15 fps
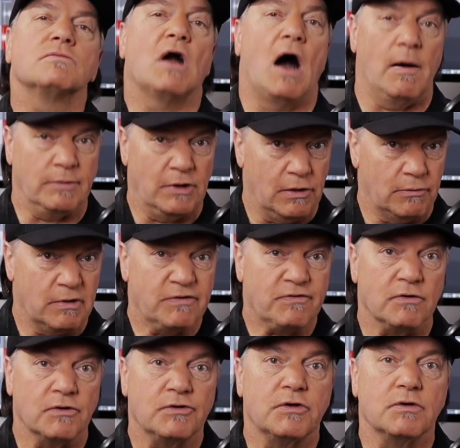commonly
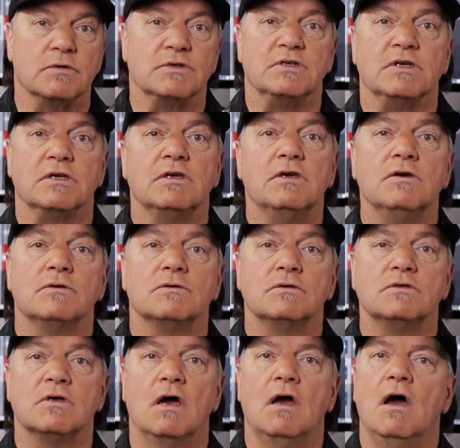referred to as
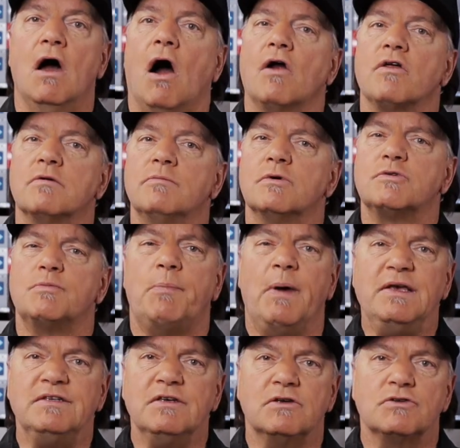EQs, are the most
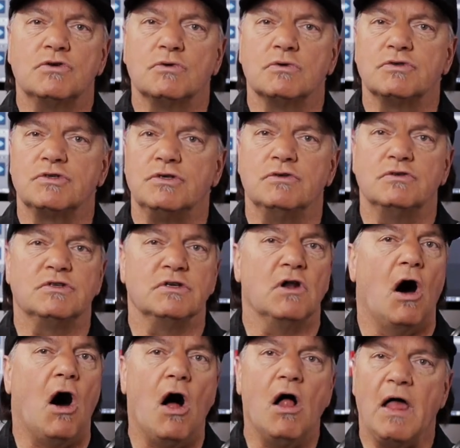basic tools used in
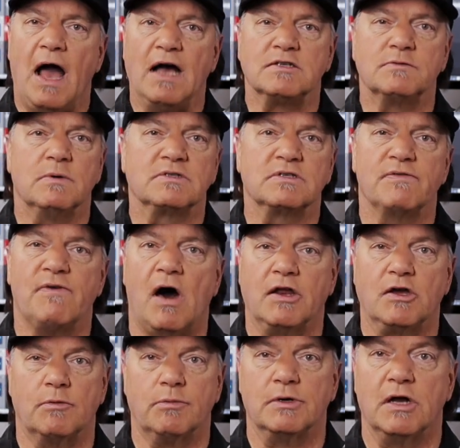all aspects of
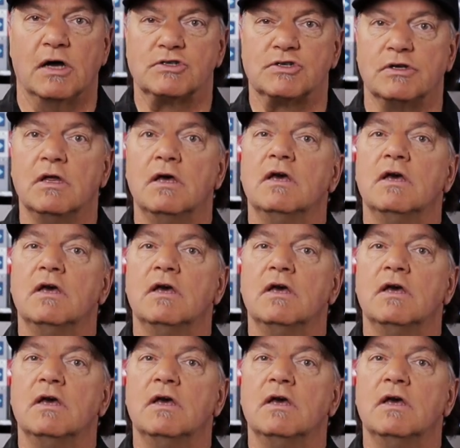audio production,